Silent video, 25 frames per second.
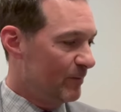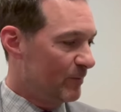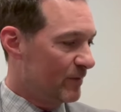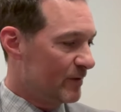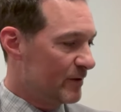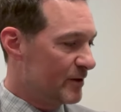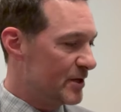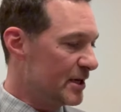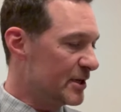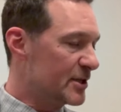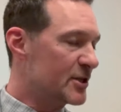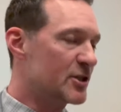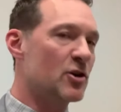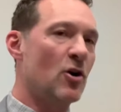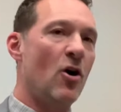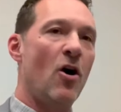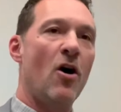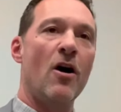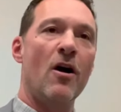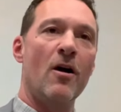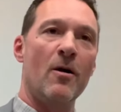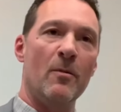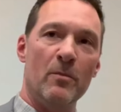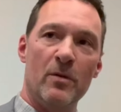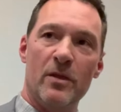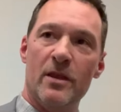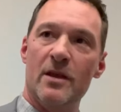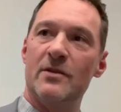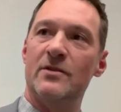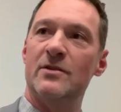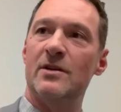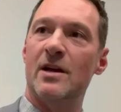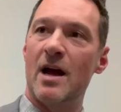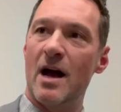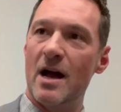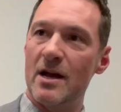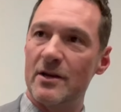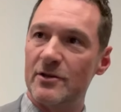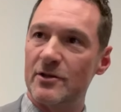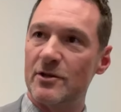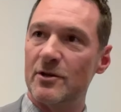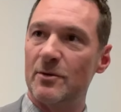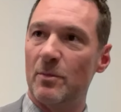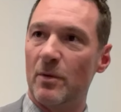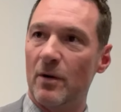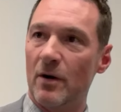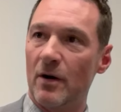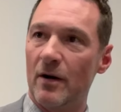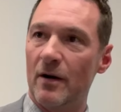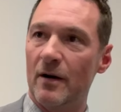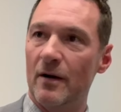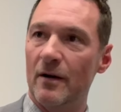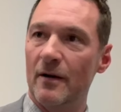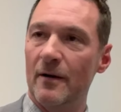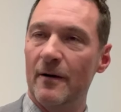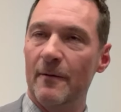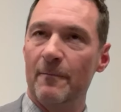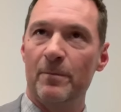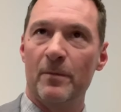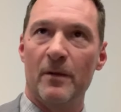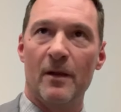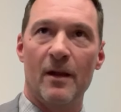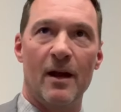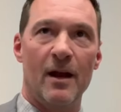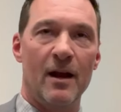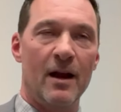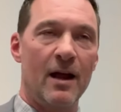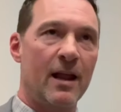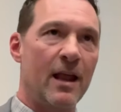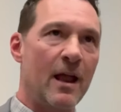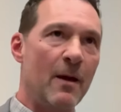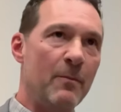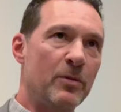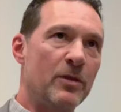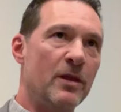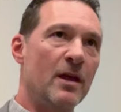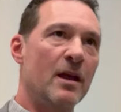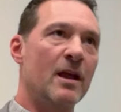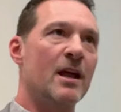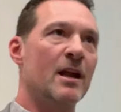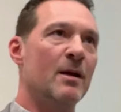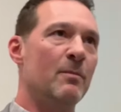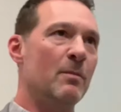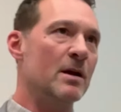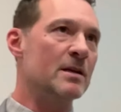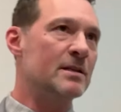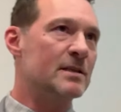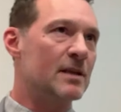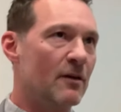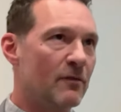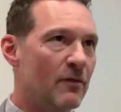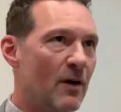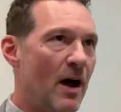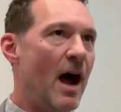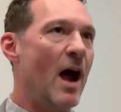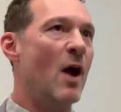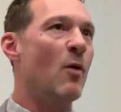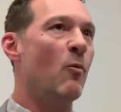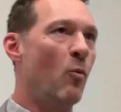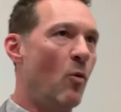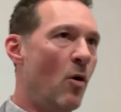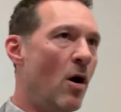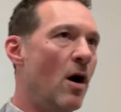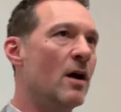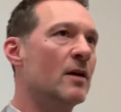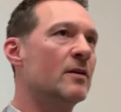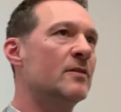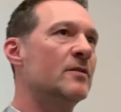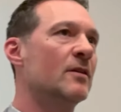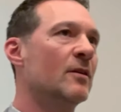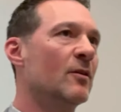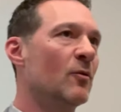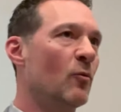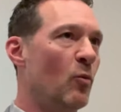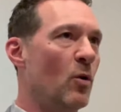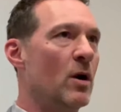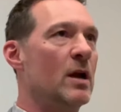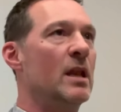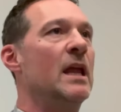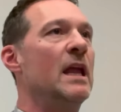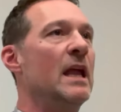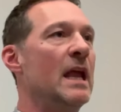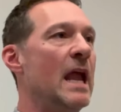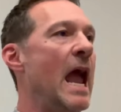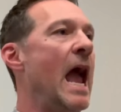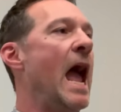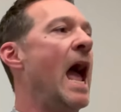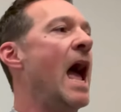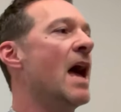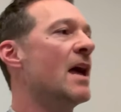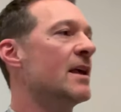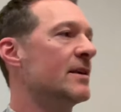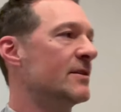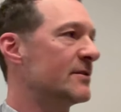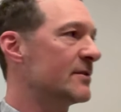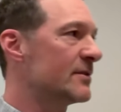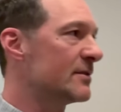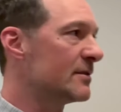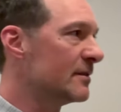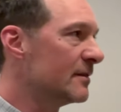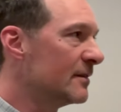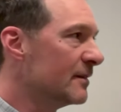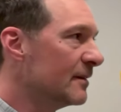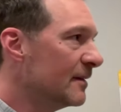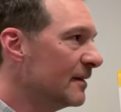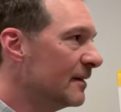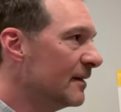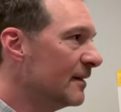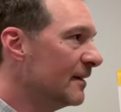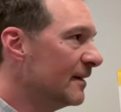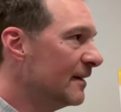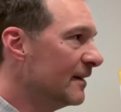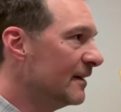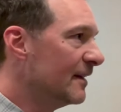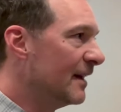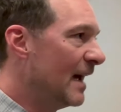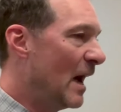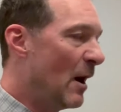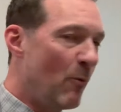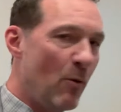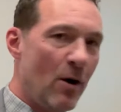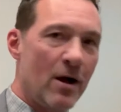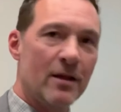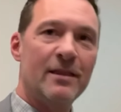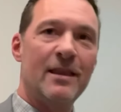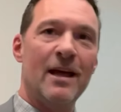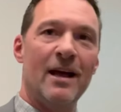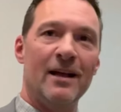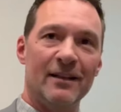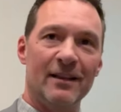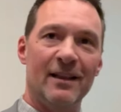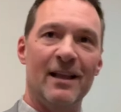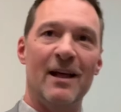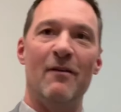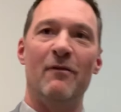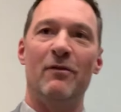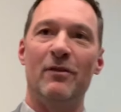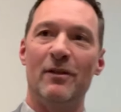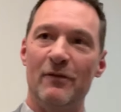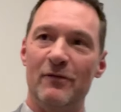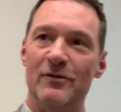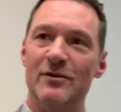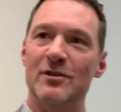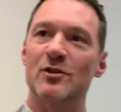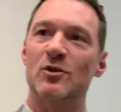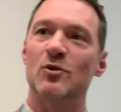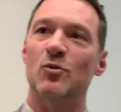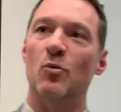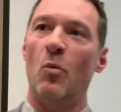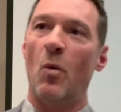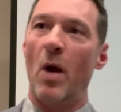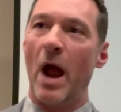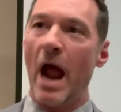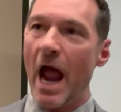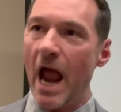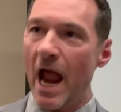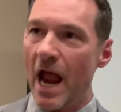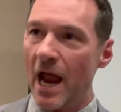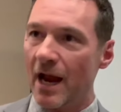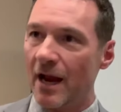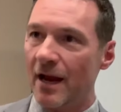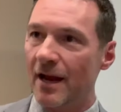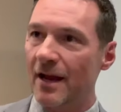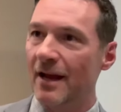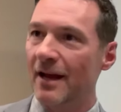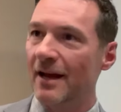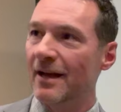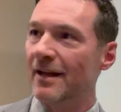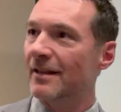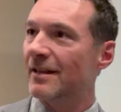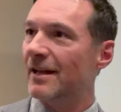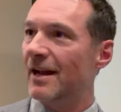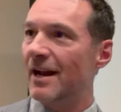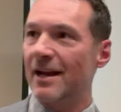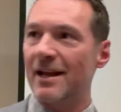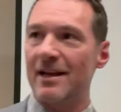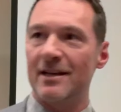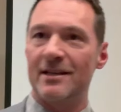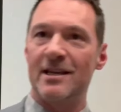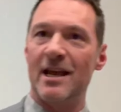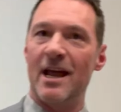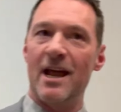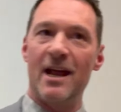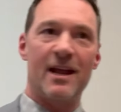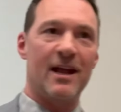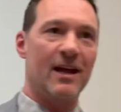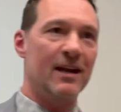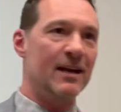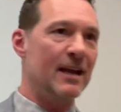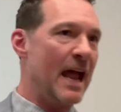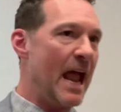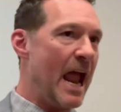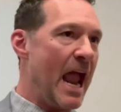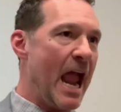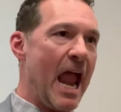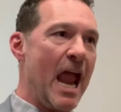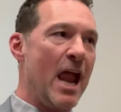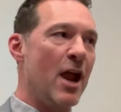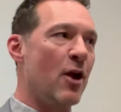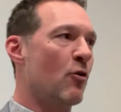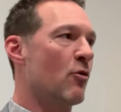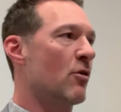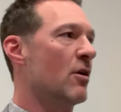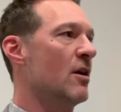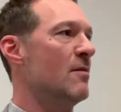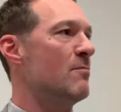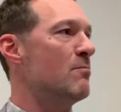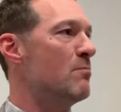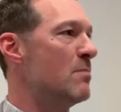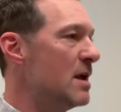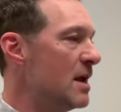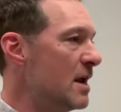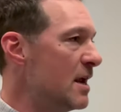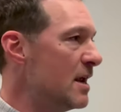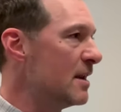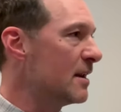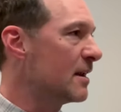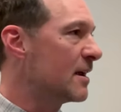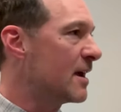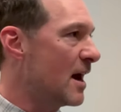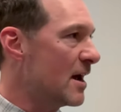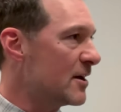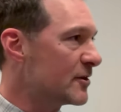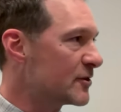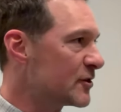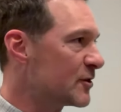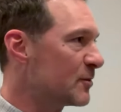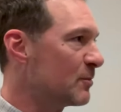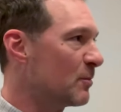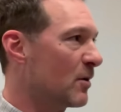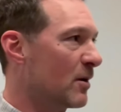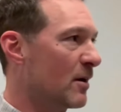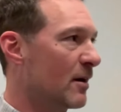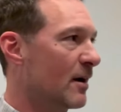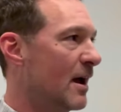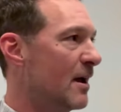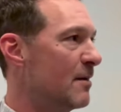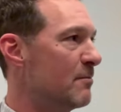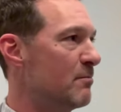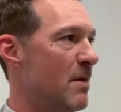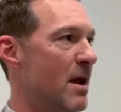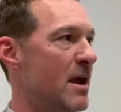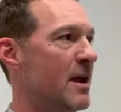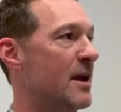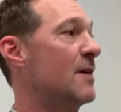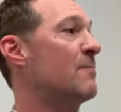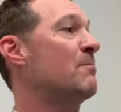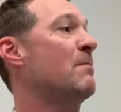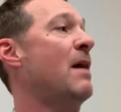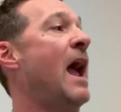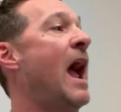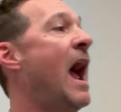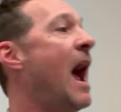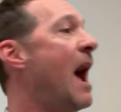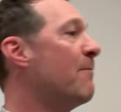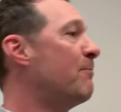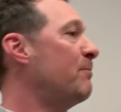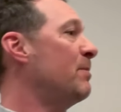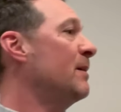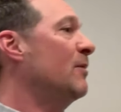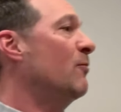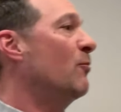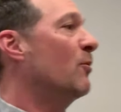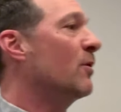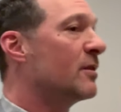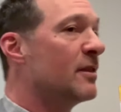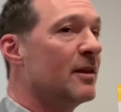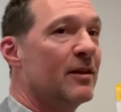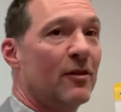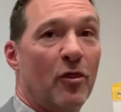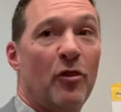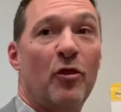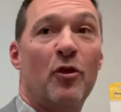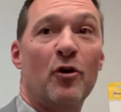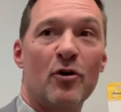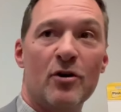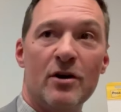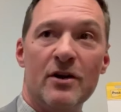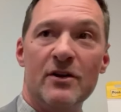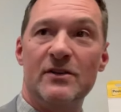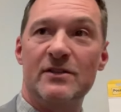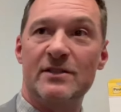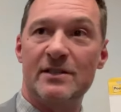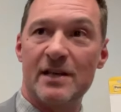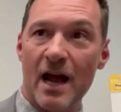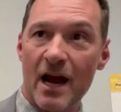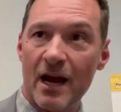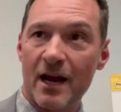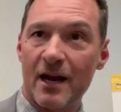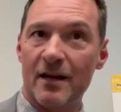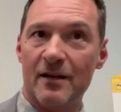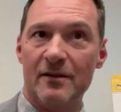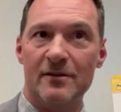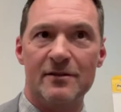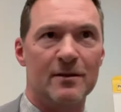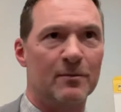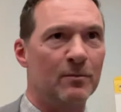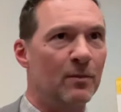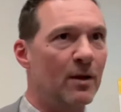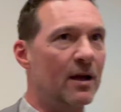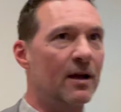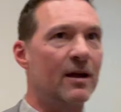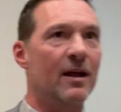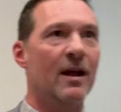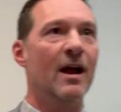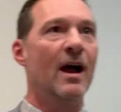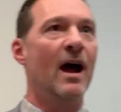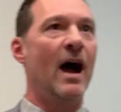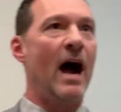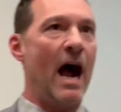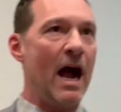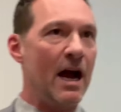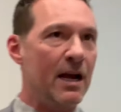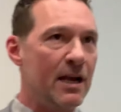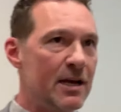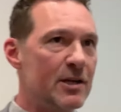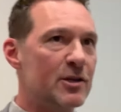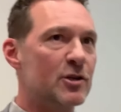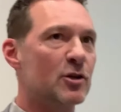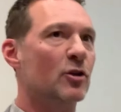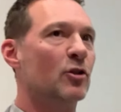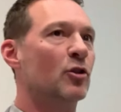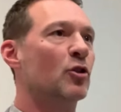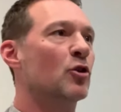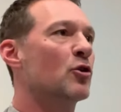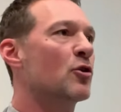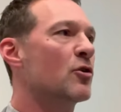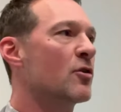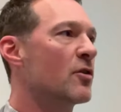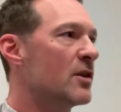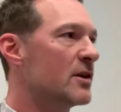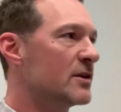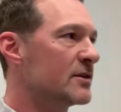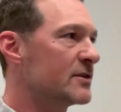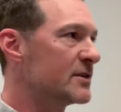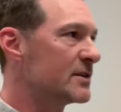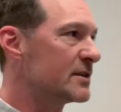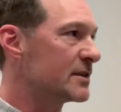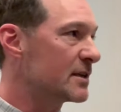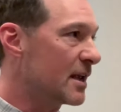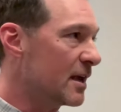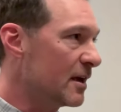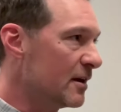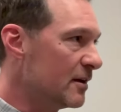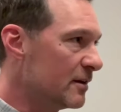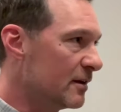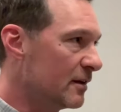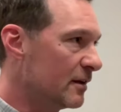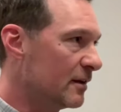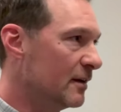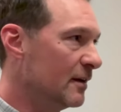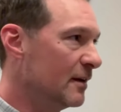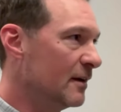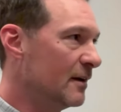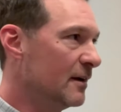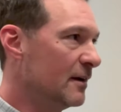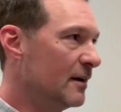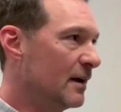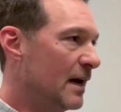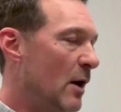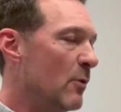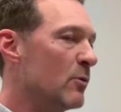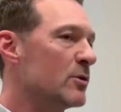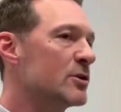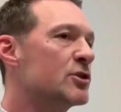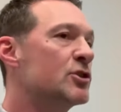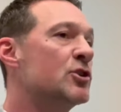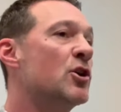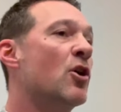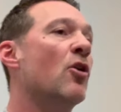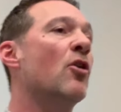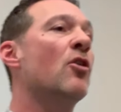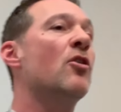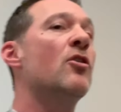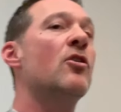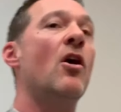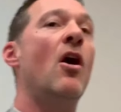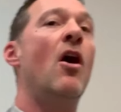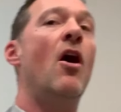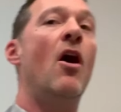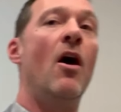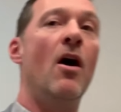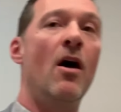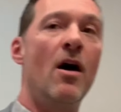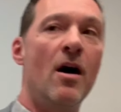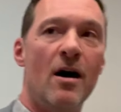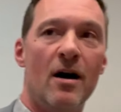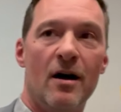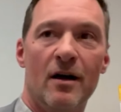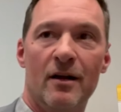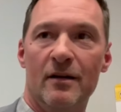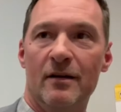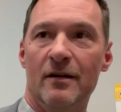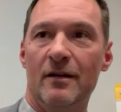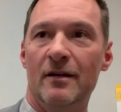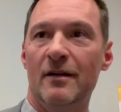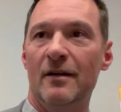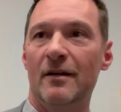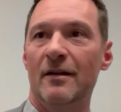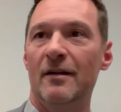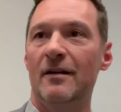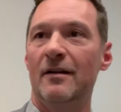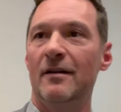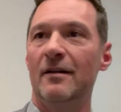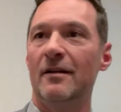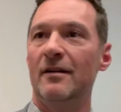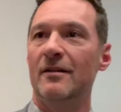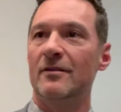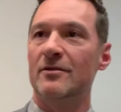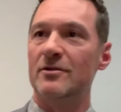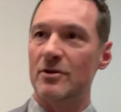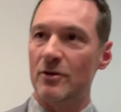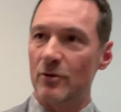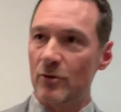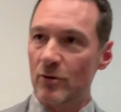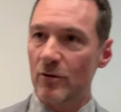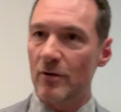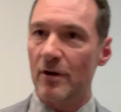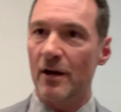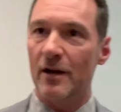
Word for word: disarmed this customer. And I kept thinking to myself, I want what he has. I want that level of swag that I can take an angry, mean customer and make him happy within 30 seconds. I'm like, I need to learn this skill. I was turned on to